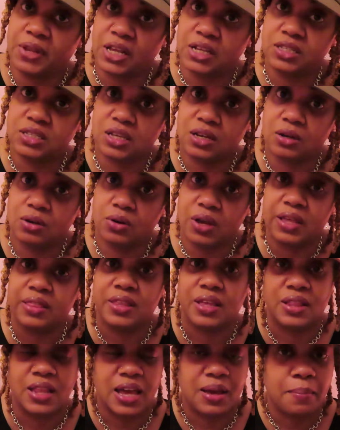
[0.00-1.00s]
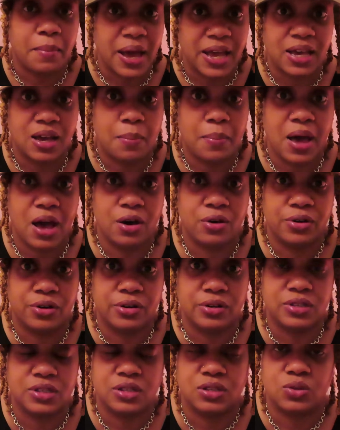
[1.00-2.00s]
So, and then like mica
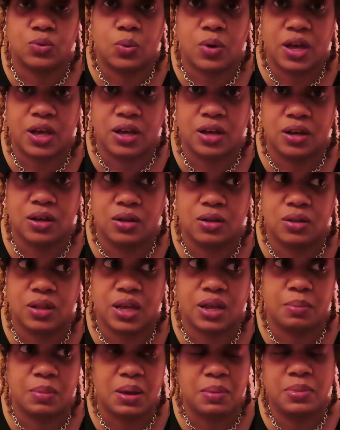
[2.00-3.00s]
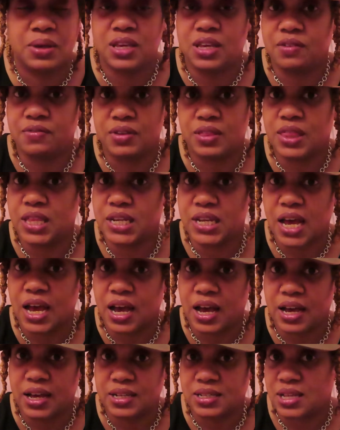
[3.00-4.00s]
powders as well, and maybe even the
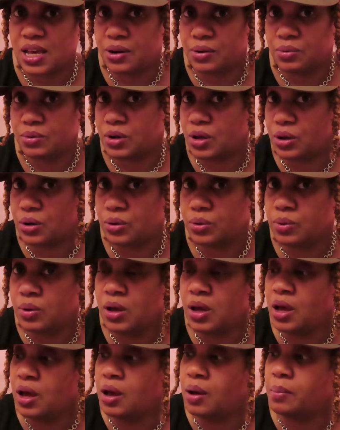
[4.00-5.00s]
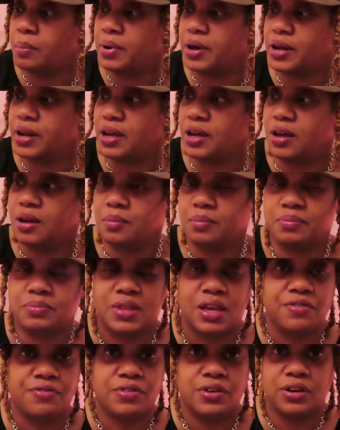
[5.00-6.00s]
dyes, I don't know. But
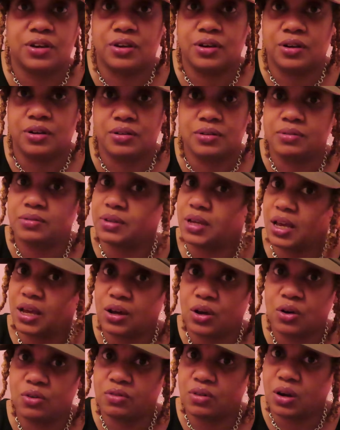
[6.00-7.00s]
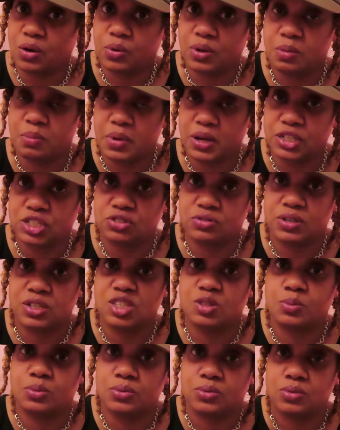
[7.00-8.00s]
I figure can't go wrong with measuring
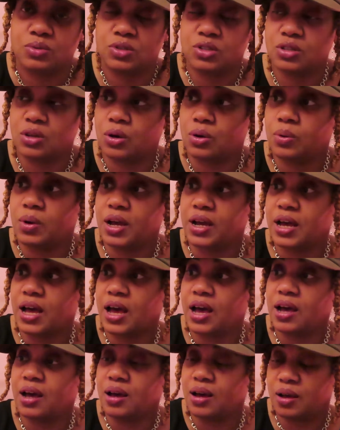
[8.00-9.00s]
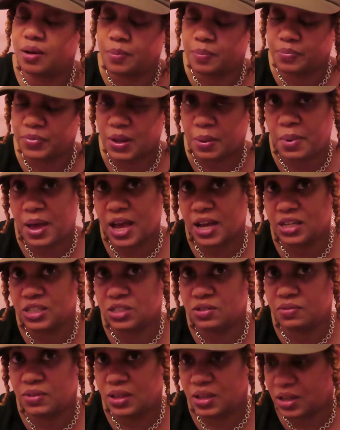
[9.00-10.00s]
spoons. So I got a package
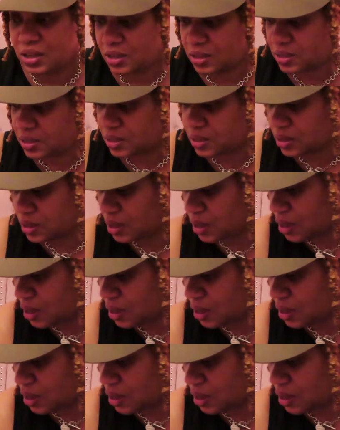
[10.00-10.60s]
of these.